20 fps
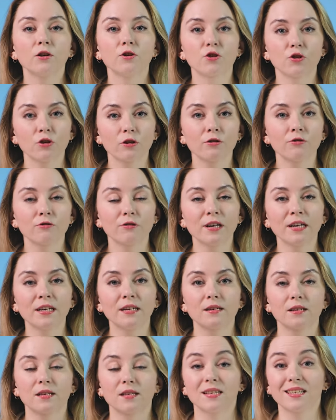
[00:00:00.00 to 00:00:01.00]
Churn
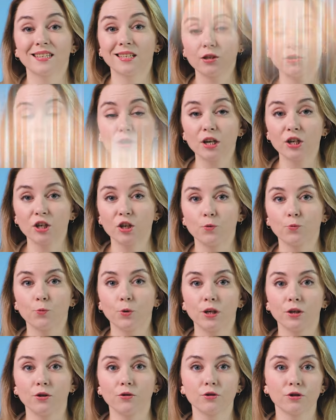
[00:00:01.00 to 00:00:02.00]
rate is the situation
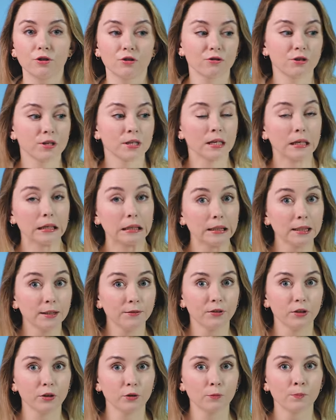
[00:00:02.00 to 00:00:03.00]
when users
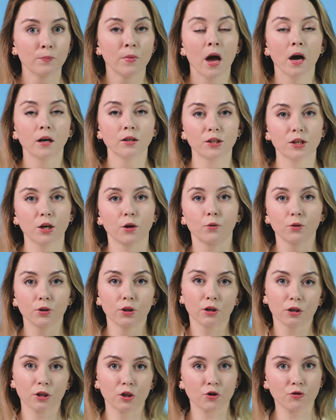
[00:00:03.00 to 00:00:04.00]
leave you. So
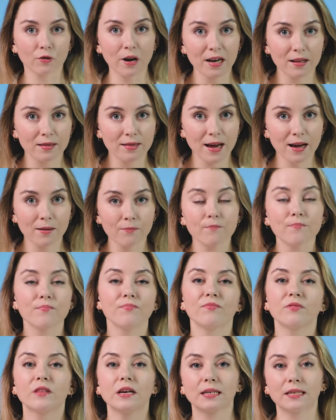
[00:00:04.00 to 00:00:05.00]
you attract them,
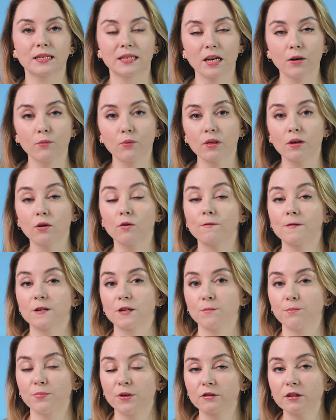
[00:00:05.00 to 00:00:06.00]
they stay with you for
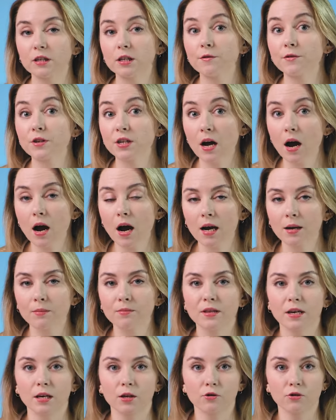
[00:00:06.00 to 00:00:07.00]
some period of
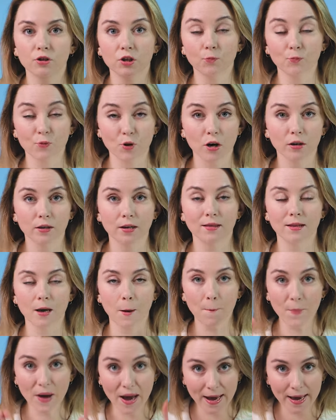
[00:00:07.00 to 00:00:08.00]
time, they use your product,
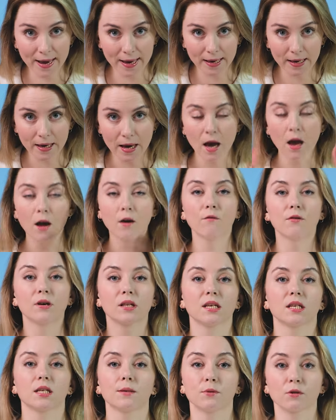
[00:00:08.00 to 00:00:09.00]
they pay for
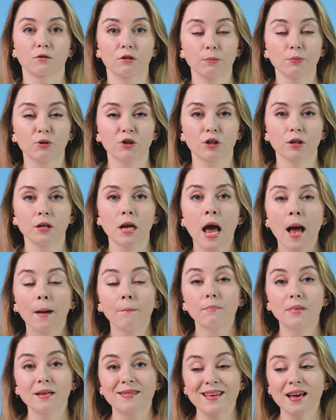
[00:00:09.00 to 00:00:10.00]
the subscription,
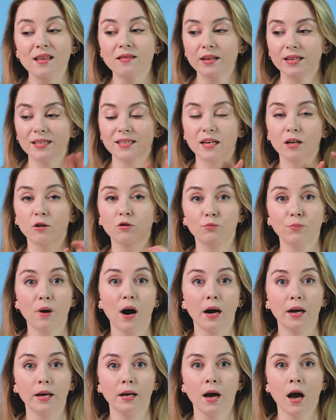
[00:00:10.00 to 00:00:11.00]
but then they say
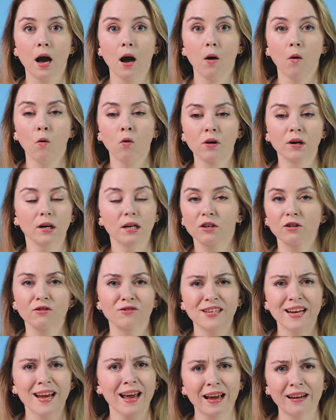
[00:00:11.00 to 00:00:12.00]
goodbye or
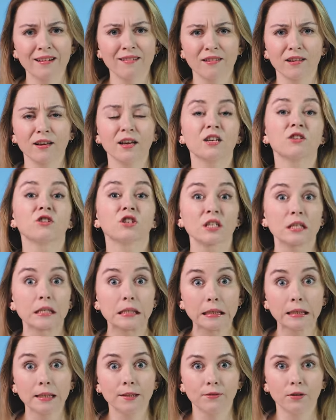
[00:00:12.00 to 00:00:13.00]
don't say anything and
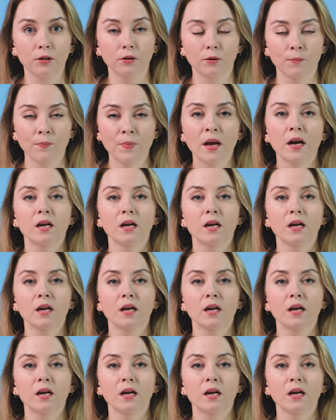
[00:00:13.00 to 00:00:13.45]
just leave you.